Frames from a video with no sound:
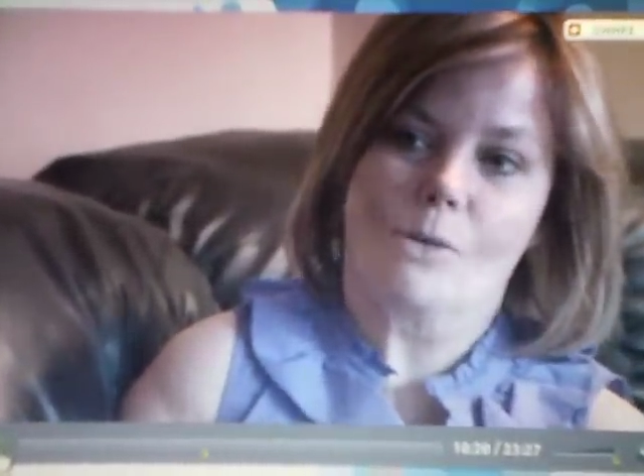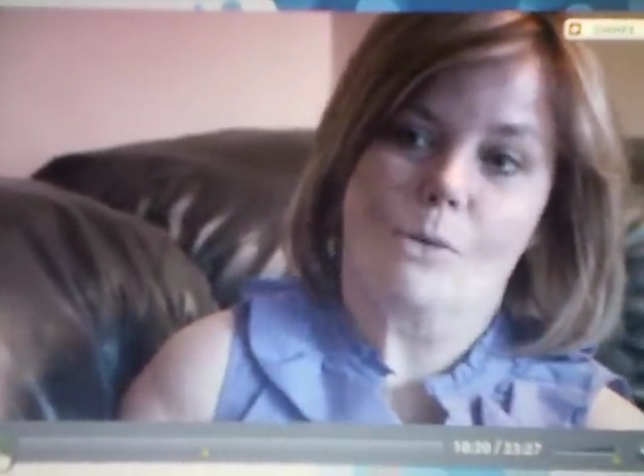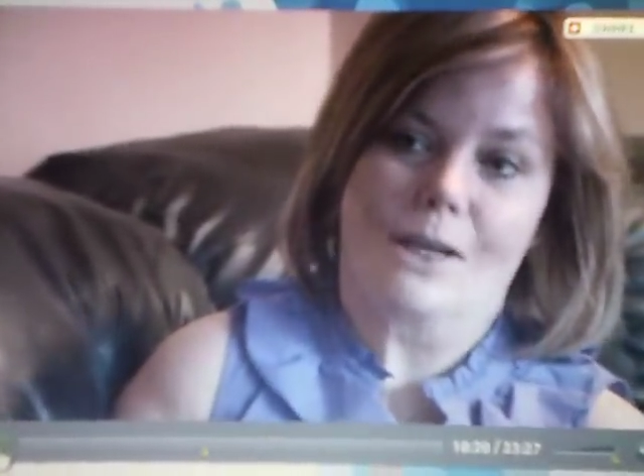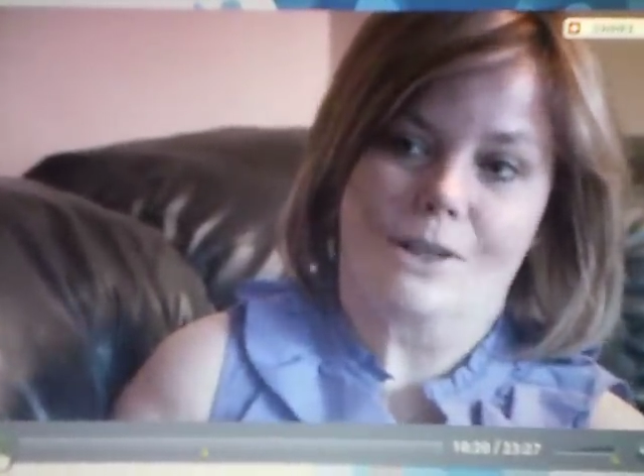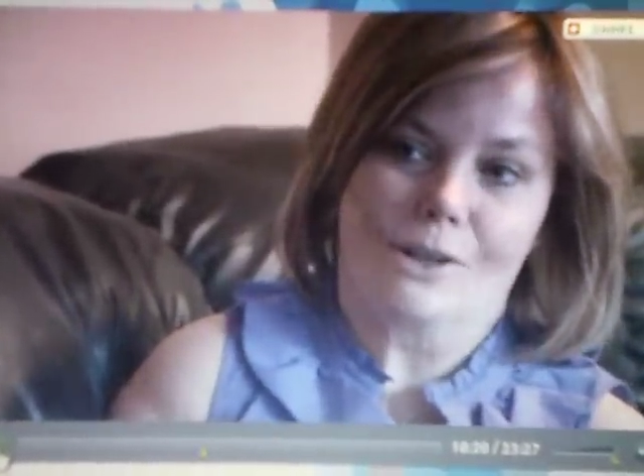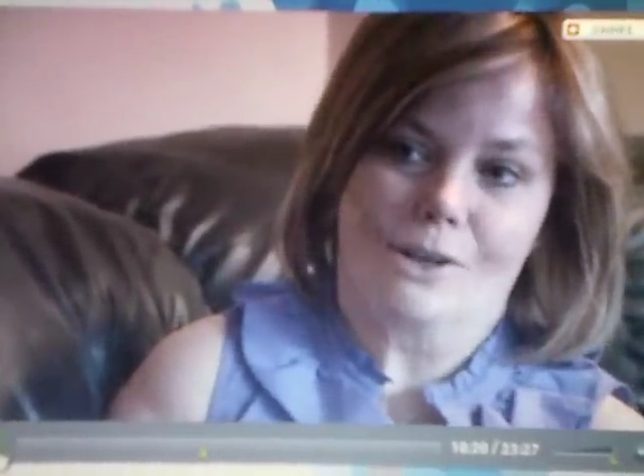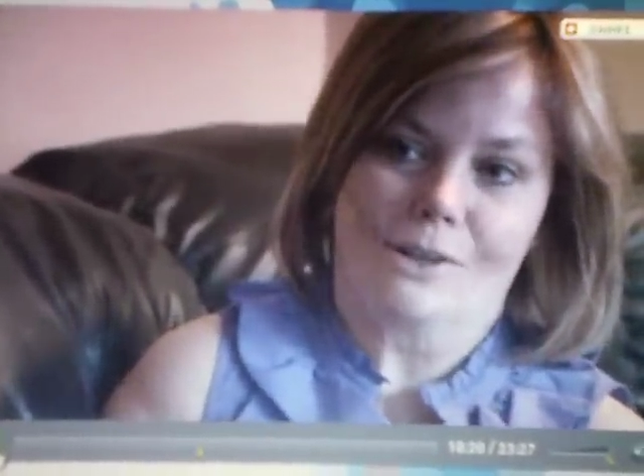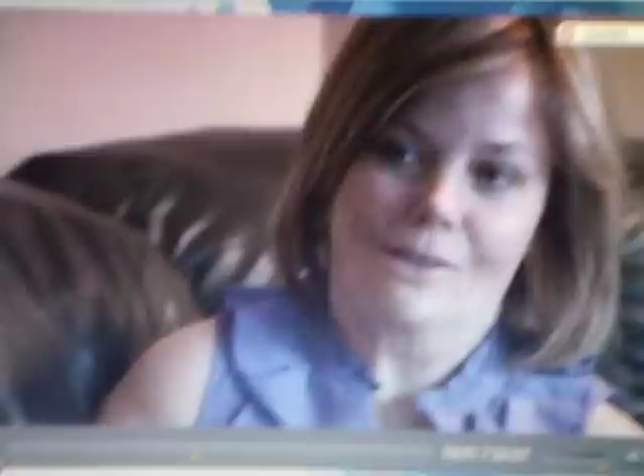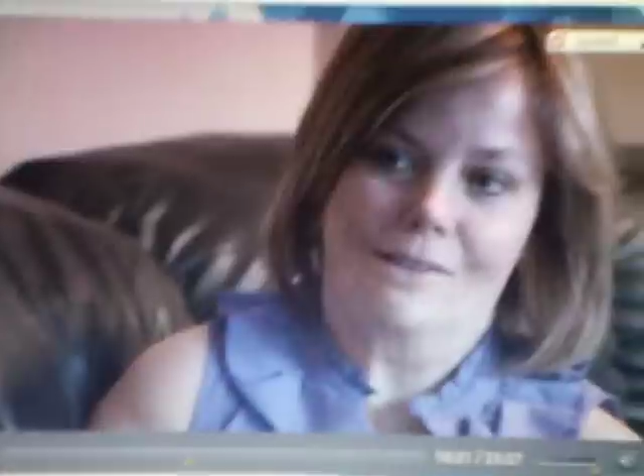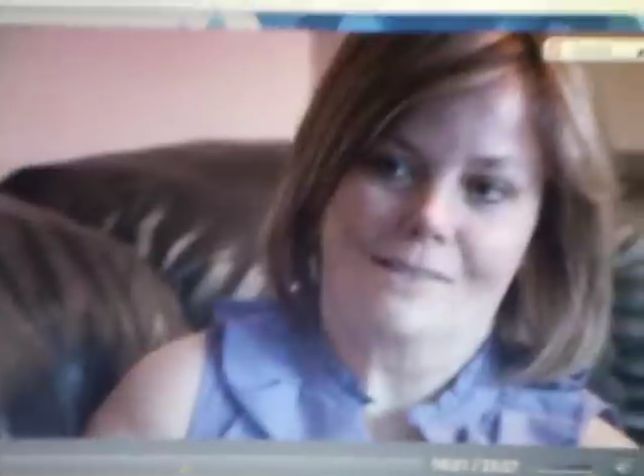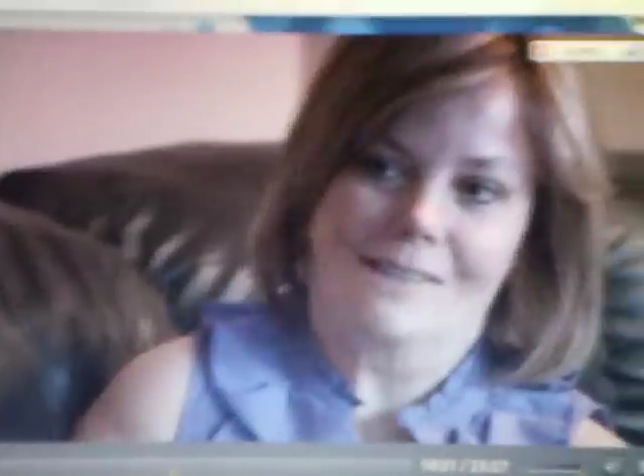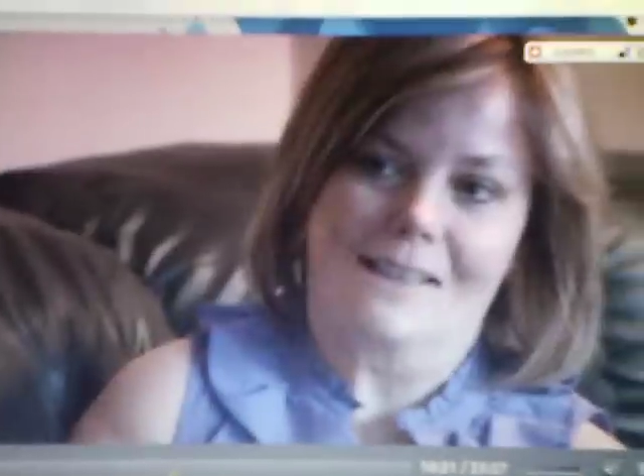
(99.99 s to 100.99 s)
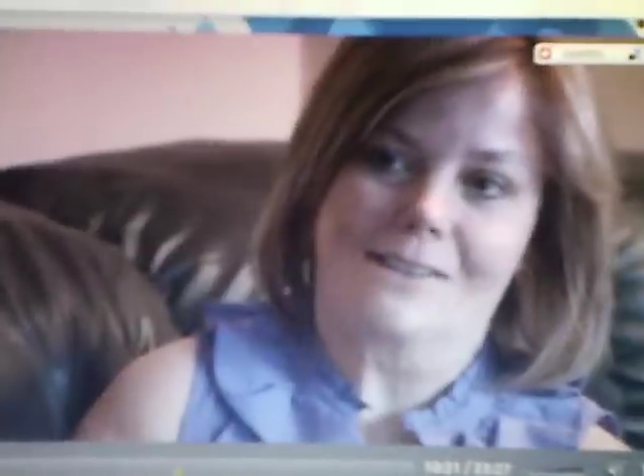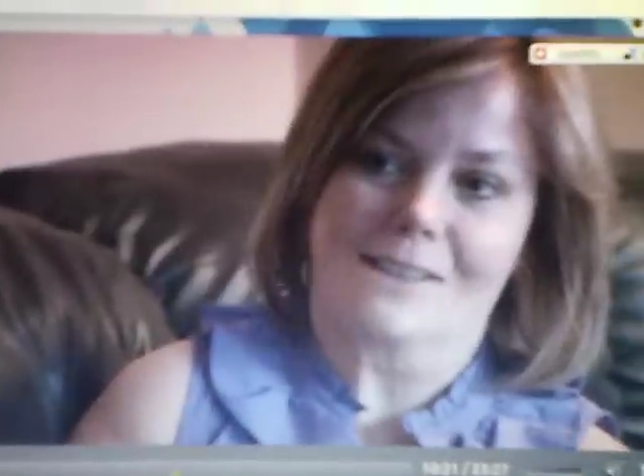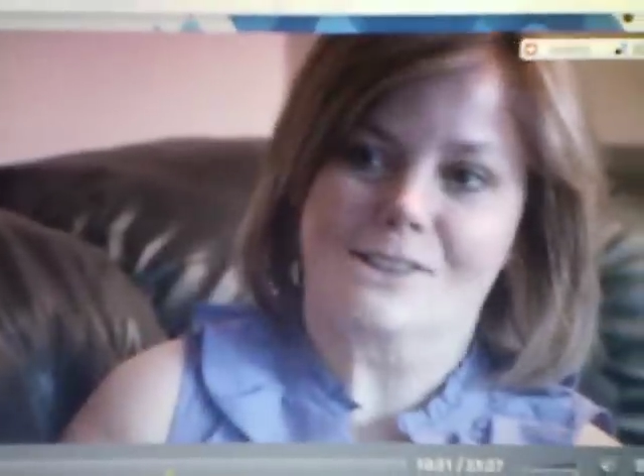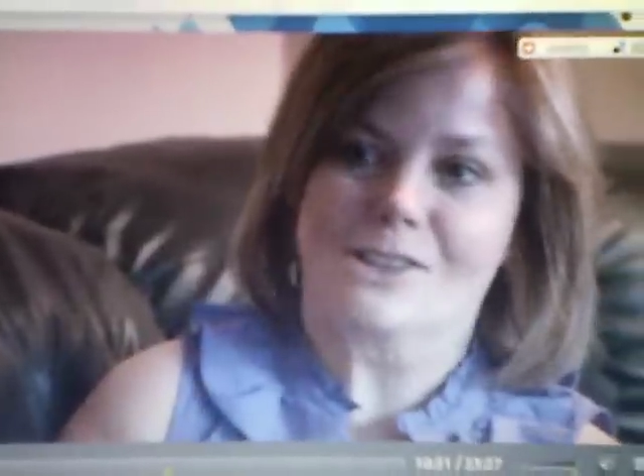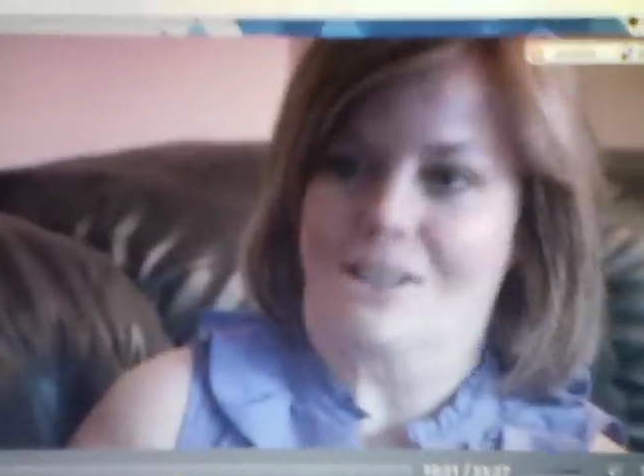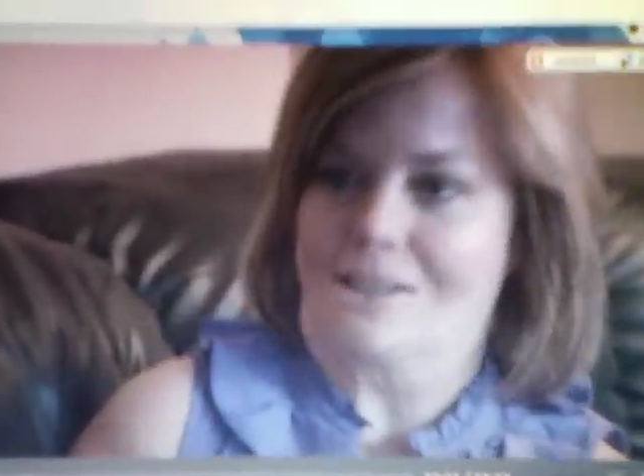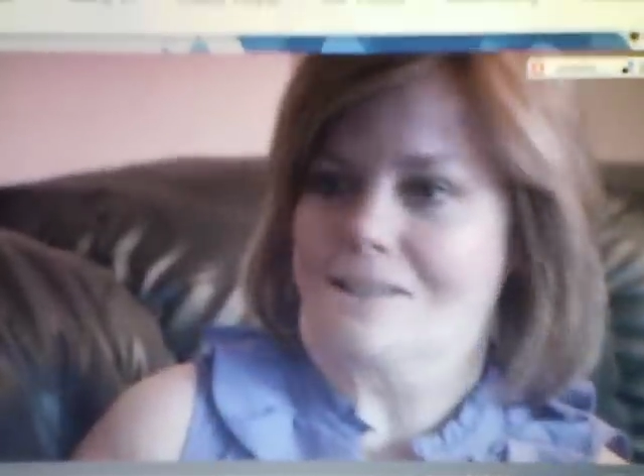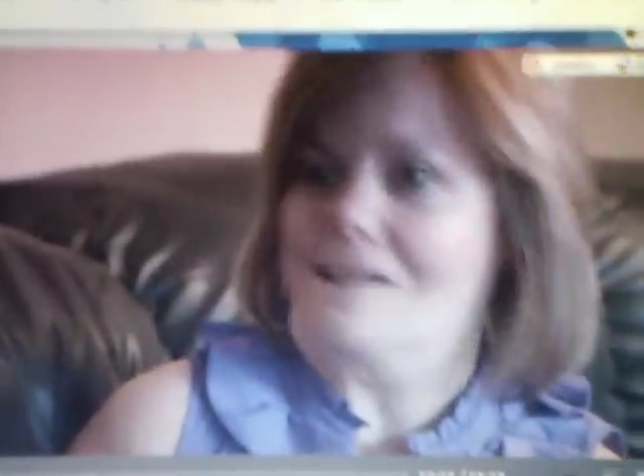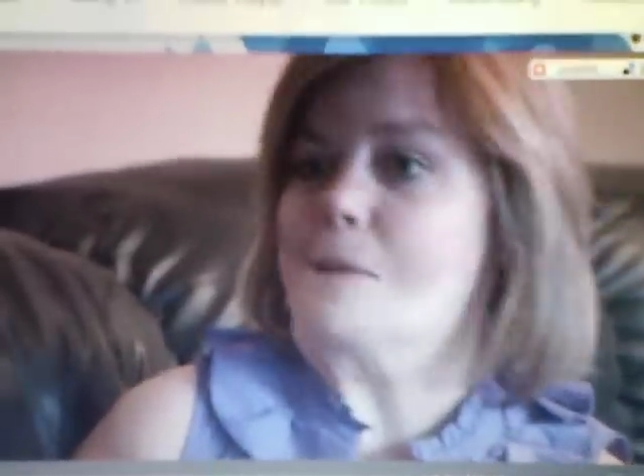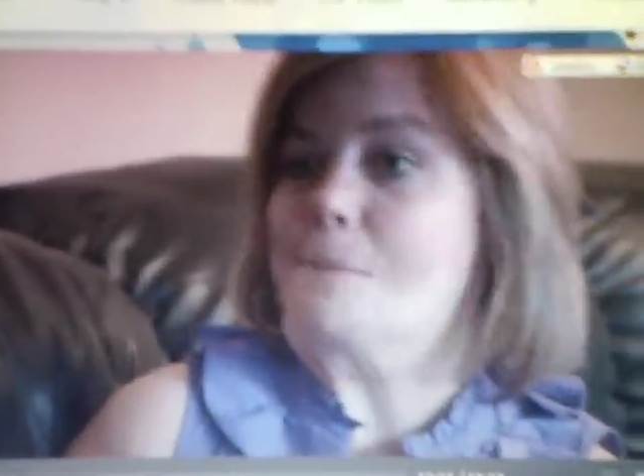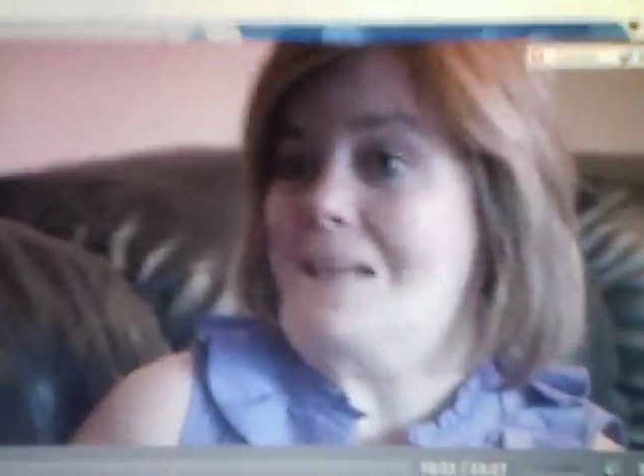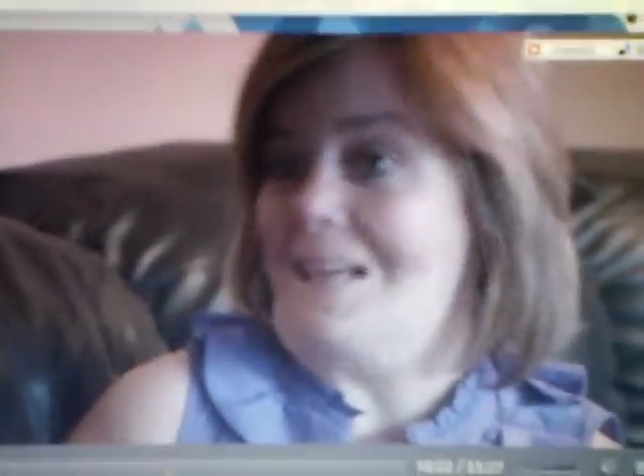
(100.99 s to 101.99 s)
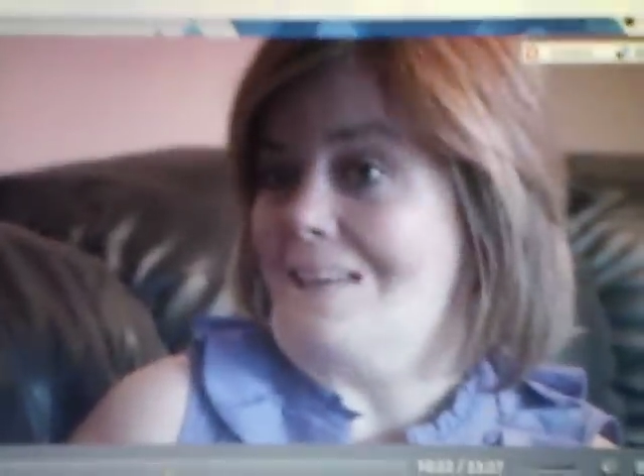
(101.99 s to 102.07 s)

wonder, you know, does she look like me?